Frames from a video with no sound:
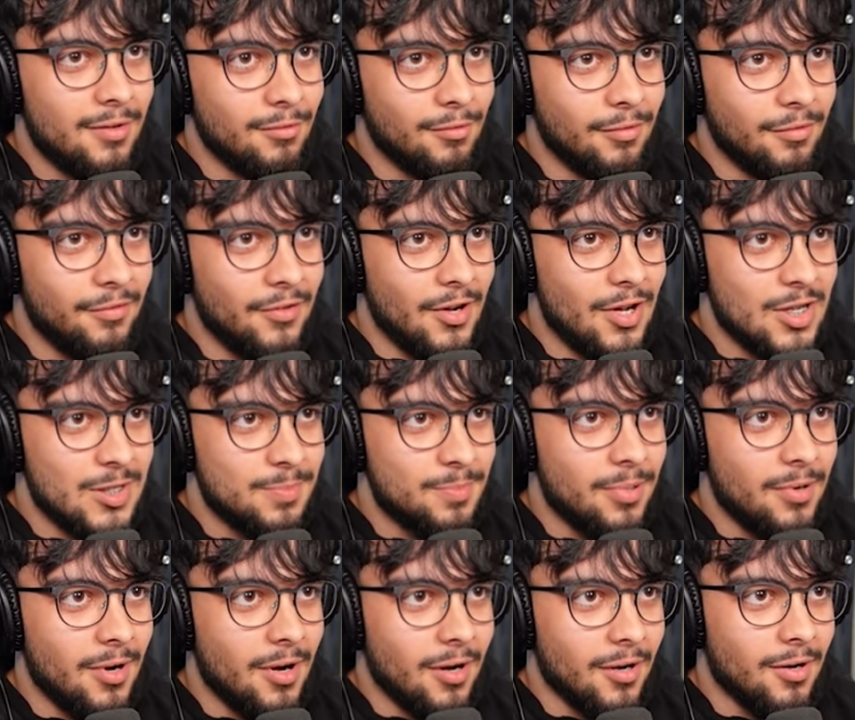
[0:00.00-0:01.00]
Reverse
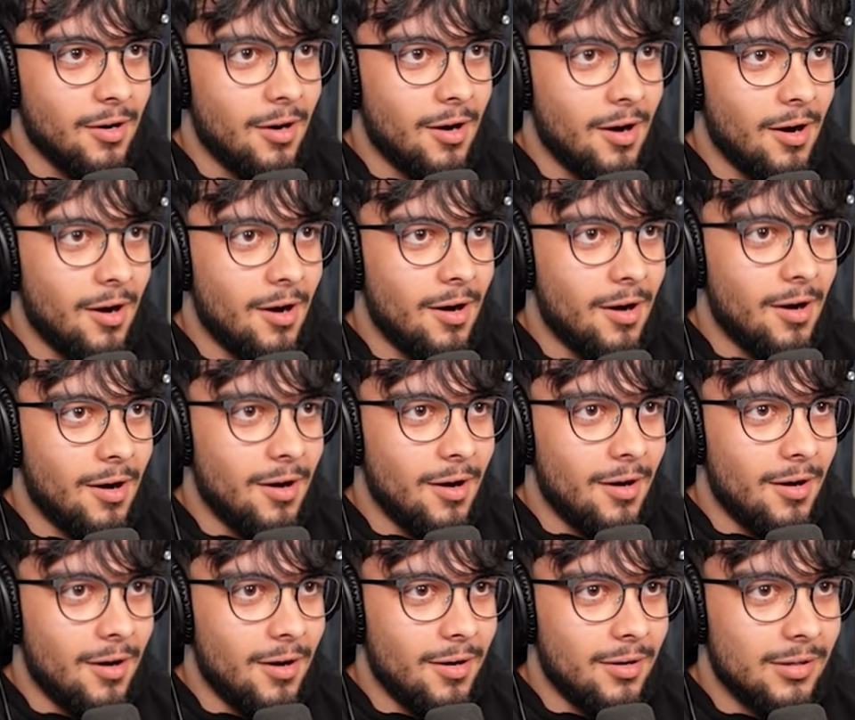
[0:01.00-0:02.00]
park.
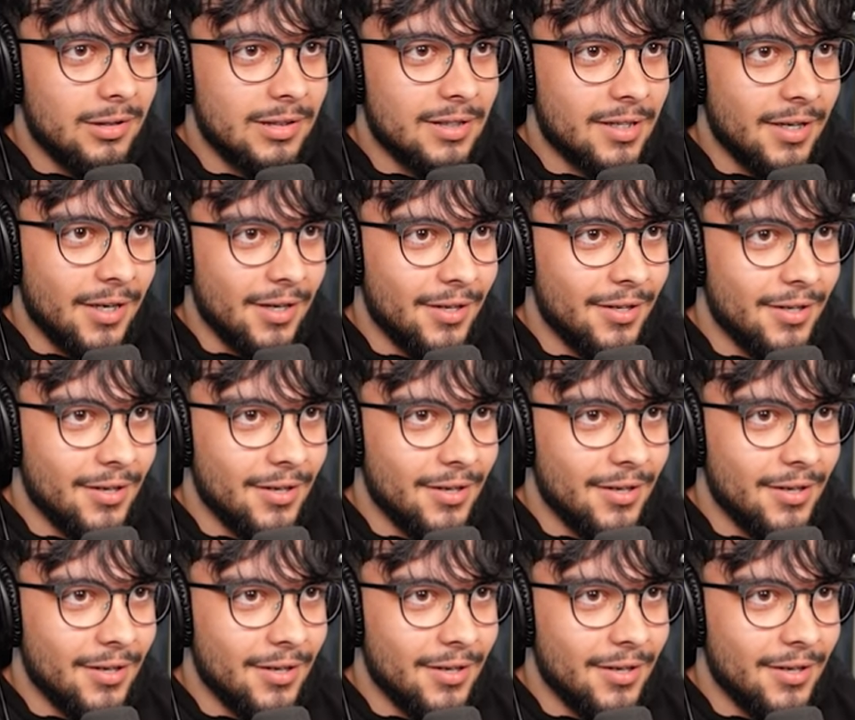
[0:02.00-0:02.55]
Oh, okay.